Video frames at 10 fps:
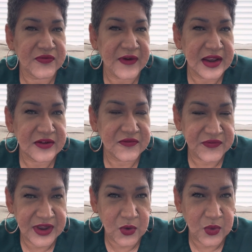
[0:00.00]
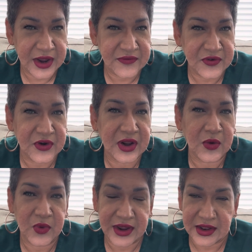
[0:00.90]
filing fee waiver,
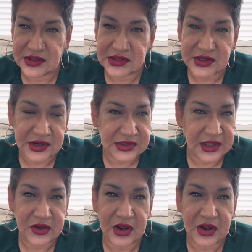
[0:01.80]
and we can discuss that,